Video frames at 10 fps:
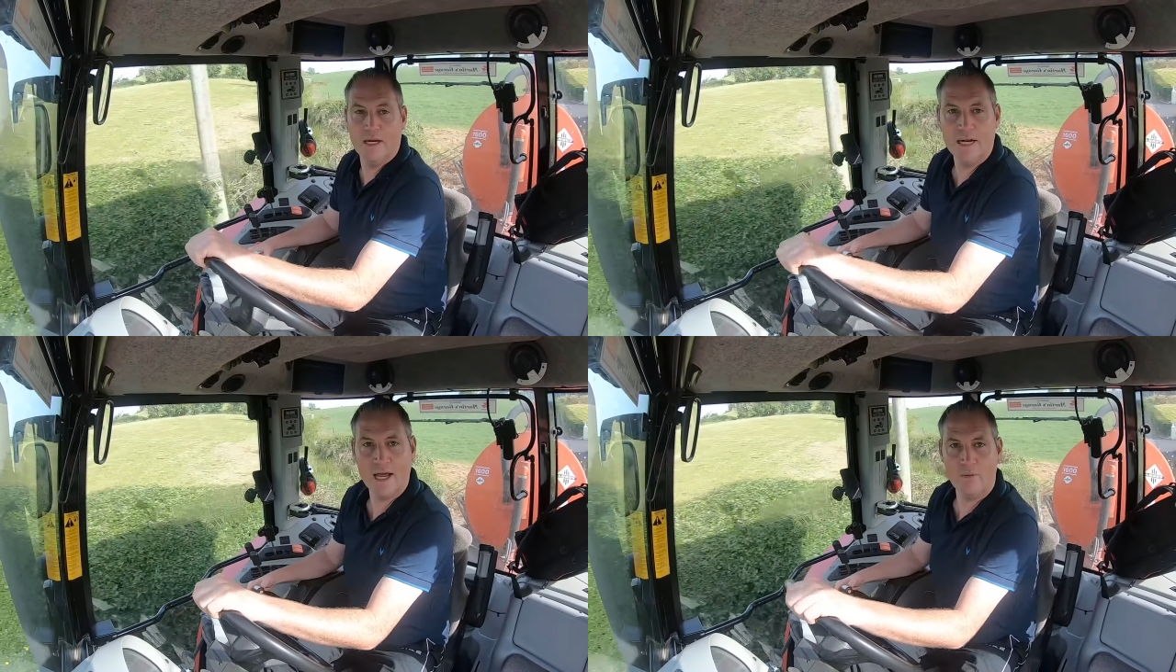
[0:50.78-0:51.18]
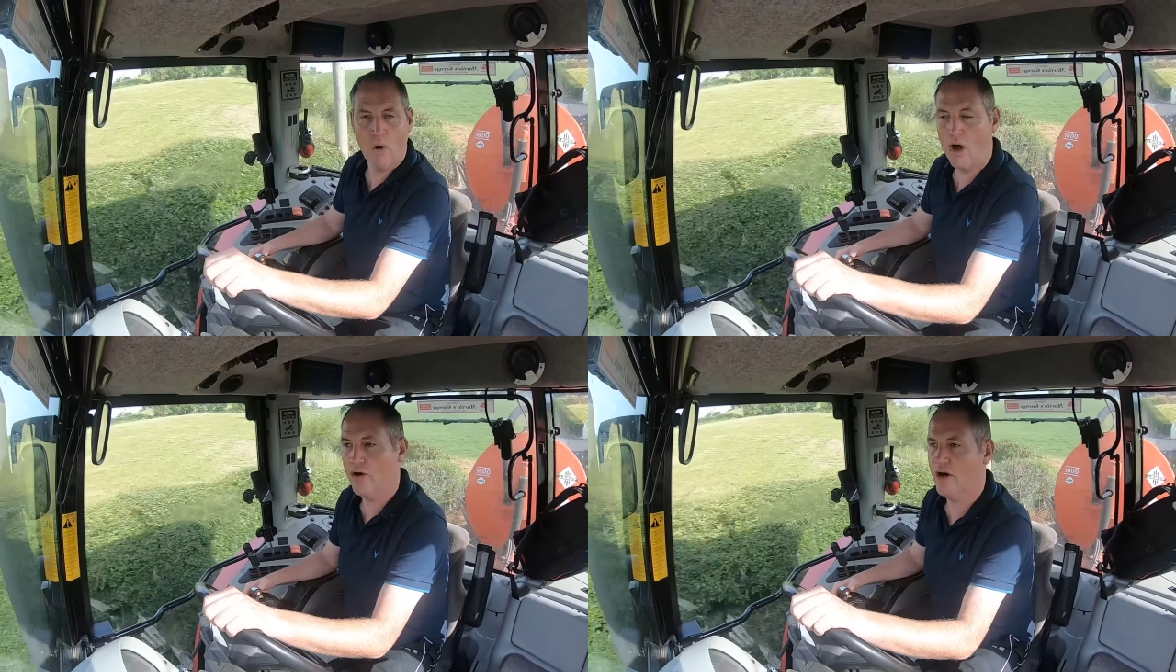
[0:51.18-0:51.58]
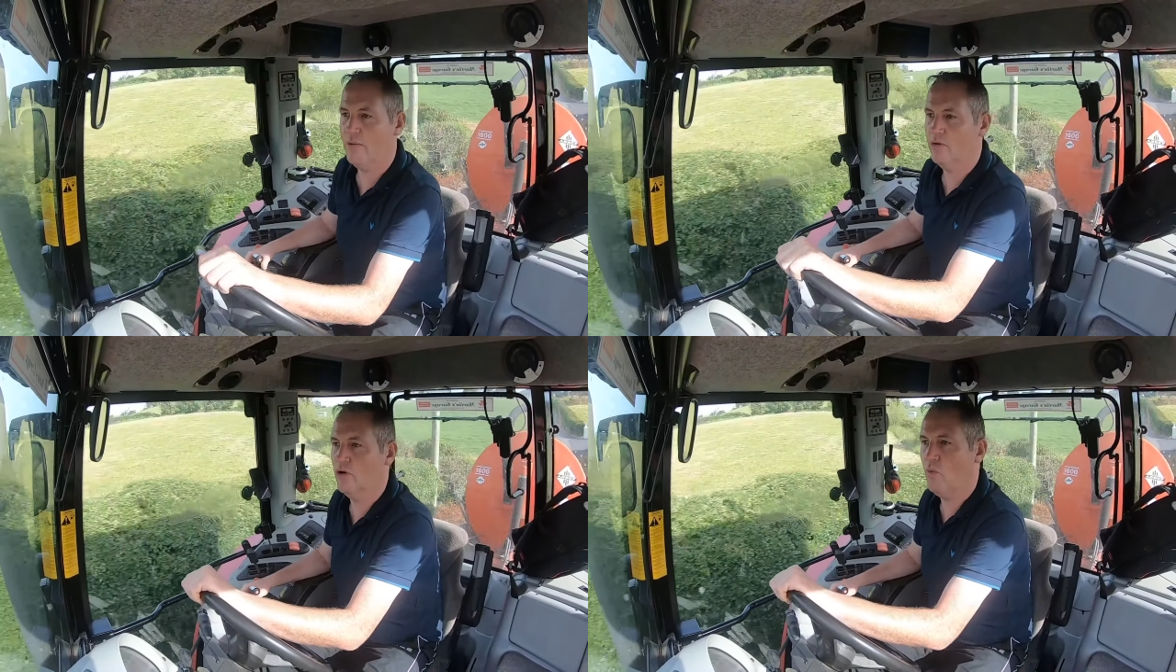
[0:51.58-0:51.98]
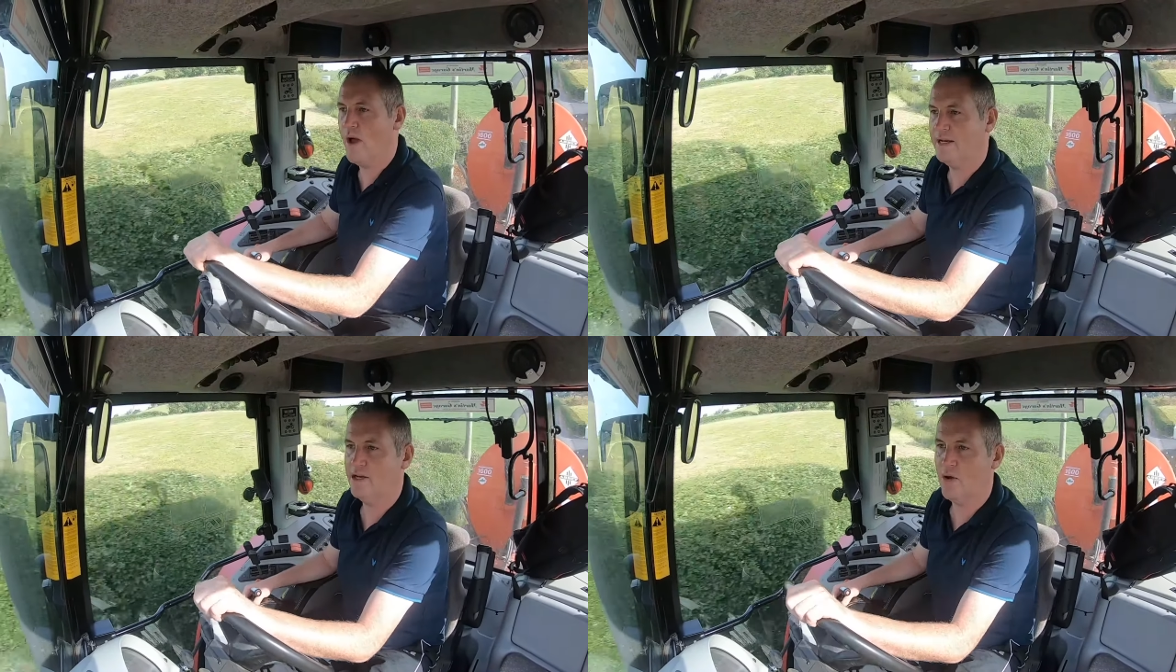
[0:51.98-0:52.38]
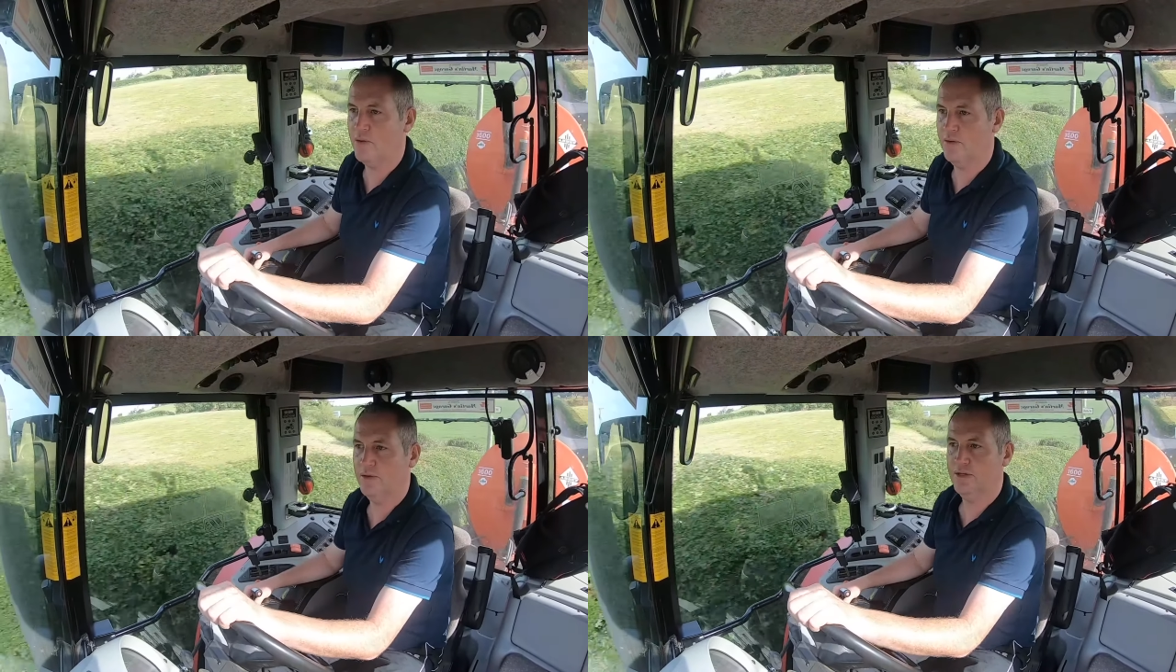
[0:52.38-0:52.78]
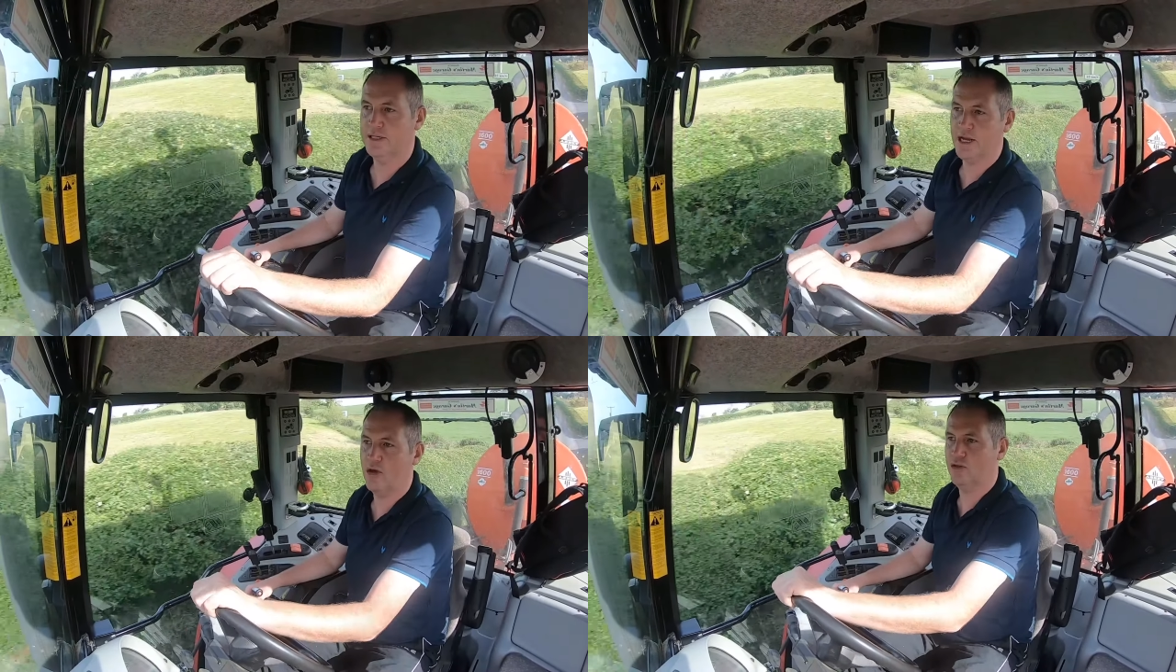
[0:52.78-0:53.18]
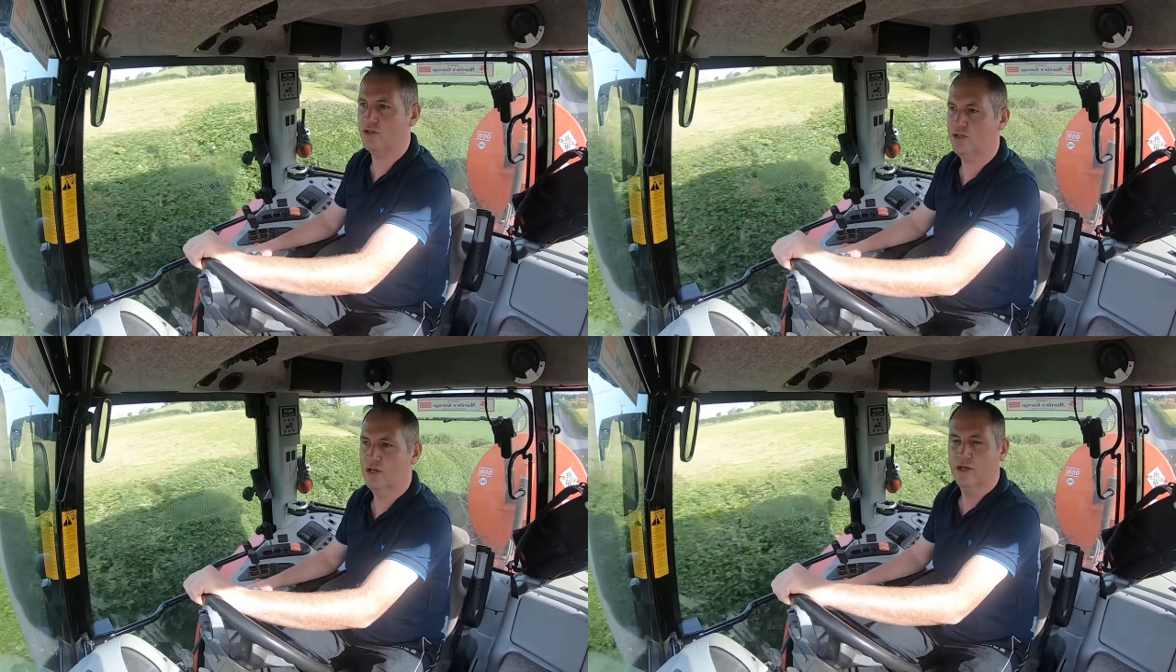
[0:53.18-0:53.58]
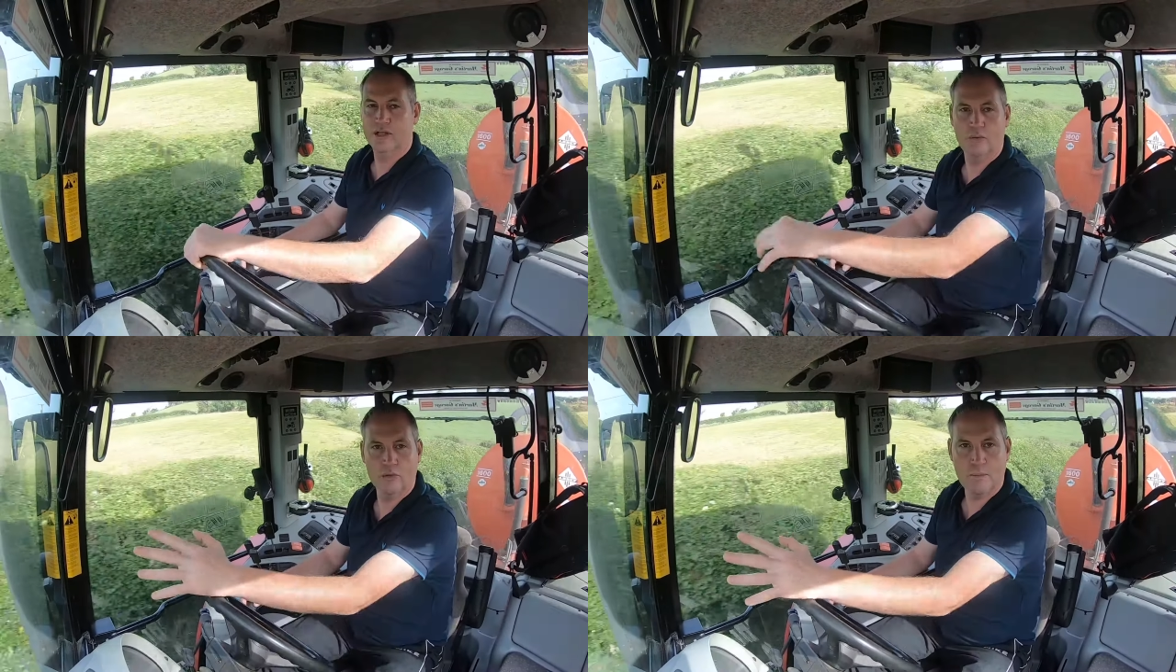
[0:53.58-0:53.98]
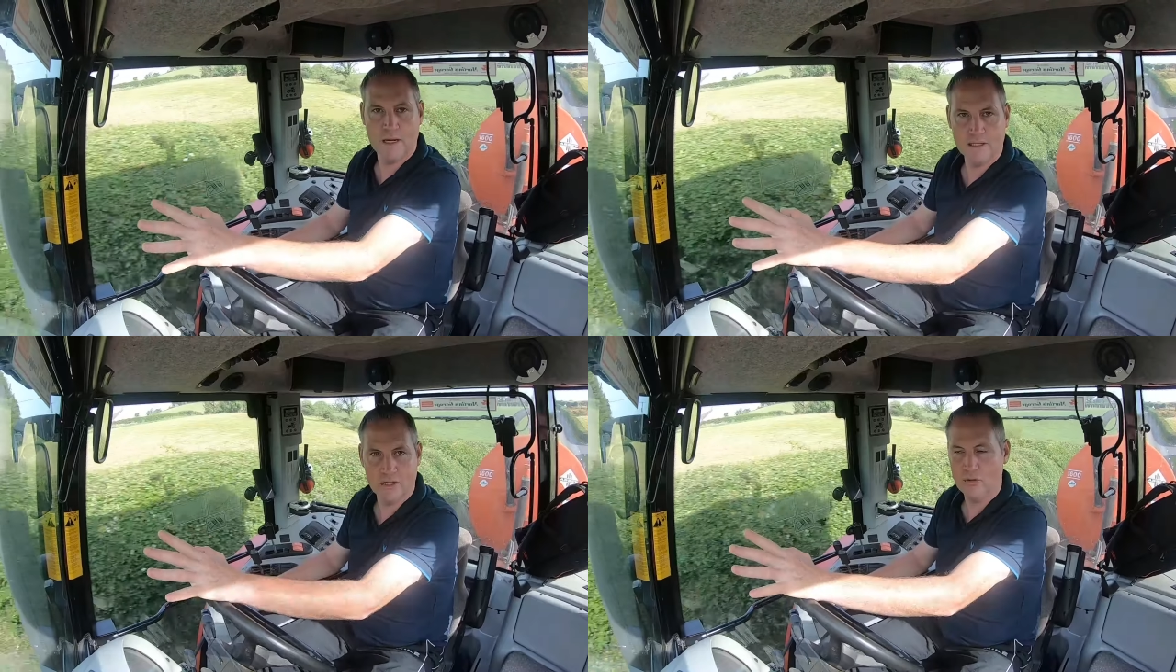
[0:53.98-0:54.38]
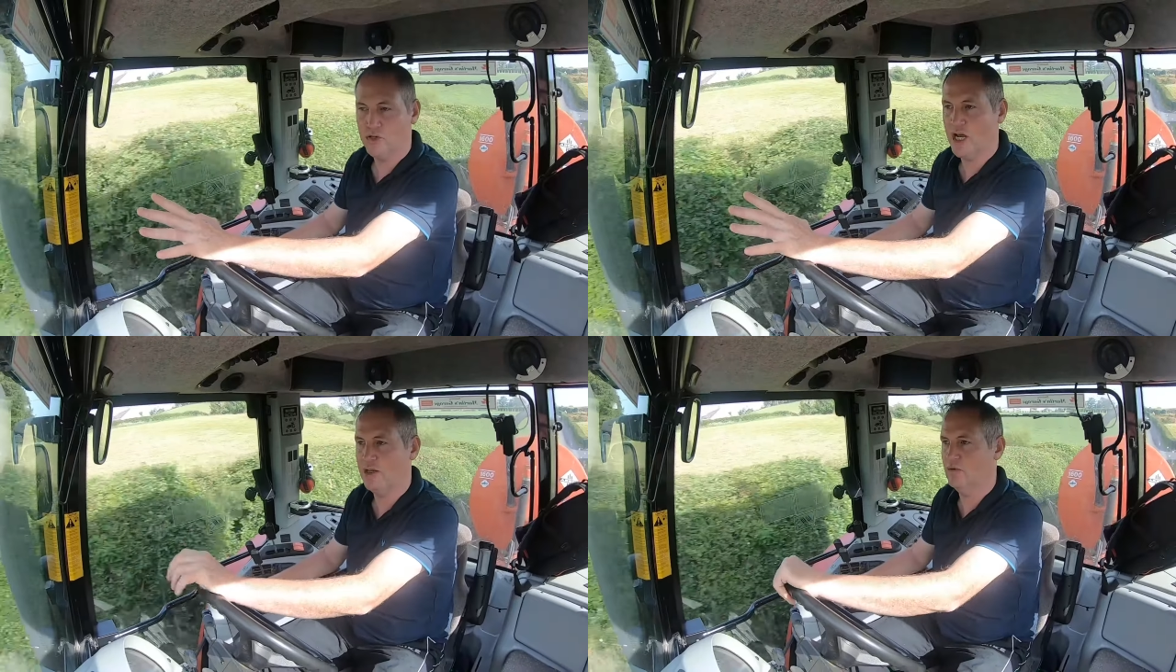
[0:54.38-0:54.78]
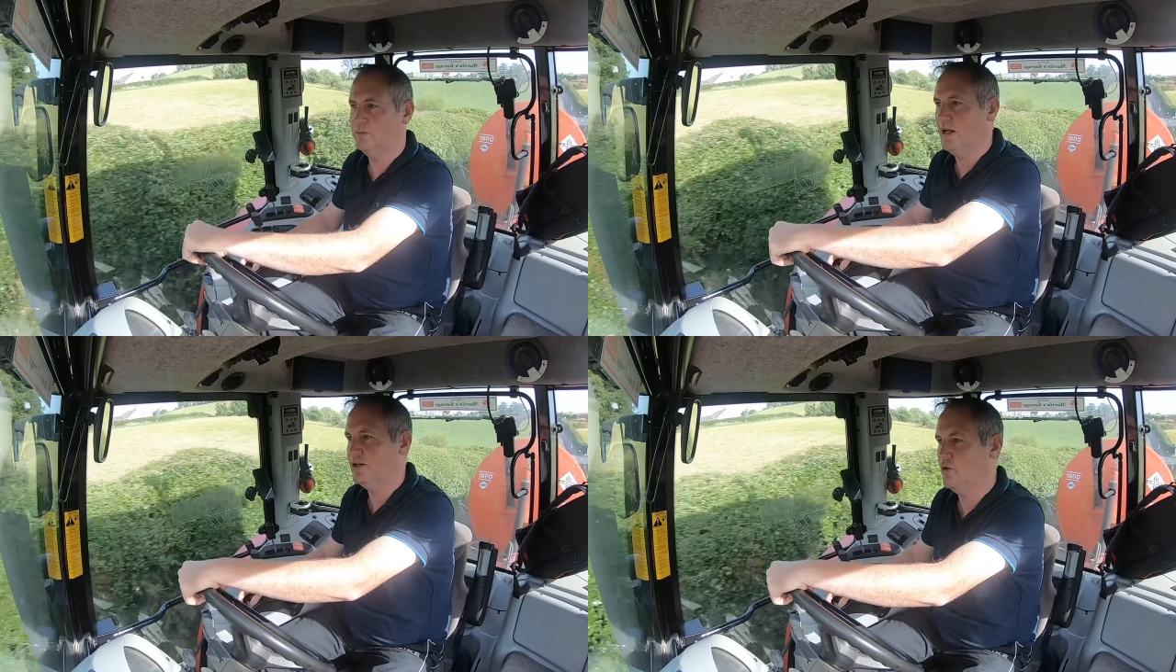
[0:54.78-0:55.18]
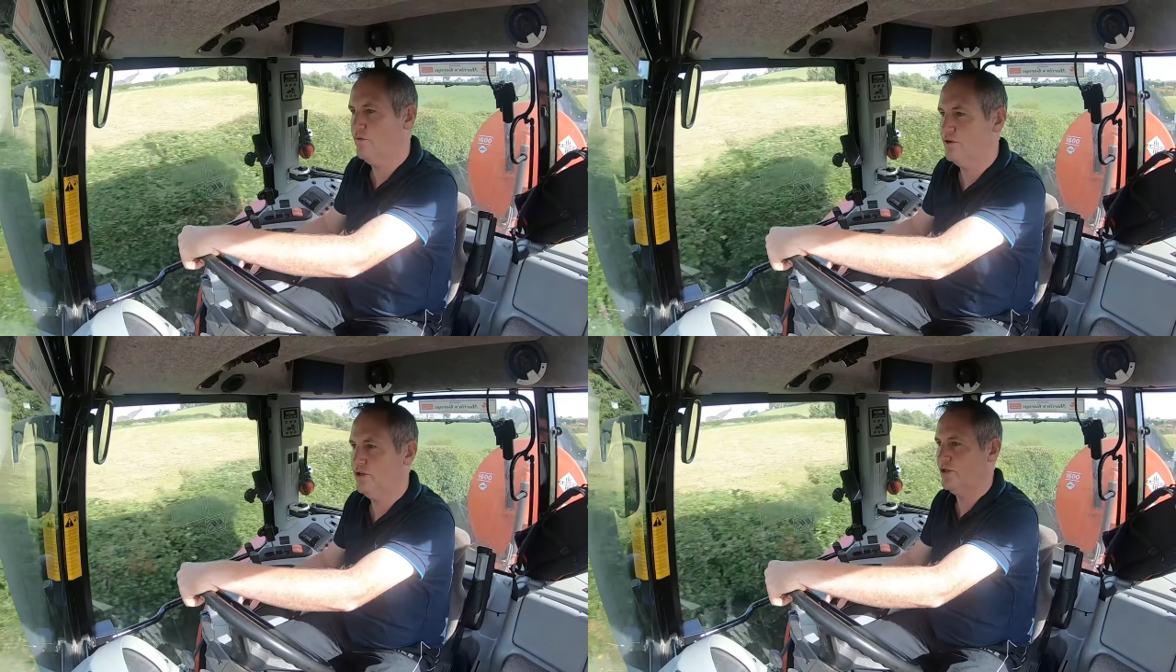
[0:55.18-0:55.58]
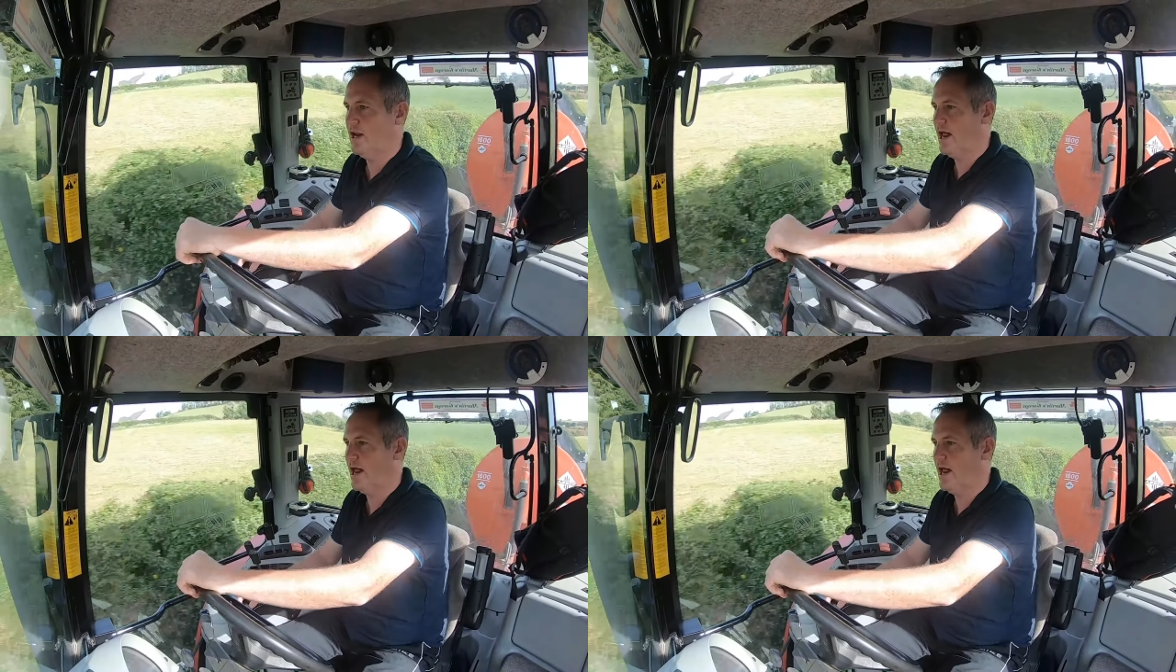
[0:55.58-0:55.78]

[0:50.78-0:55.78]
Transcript: get a tank of water and we're going to wet down this house that was built, the new shed that was built over on the other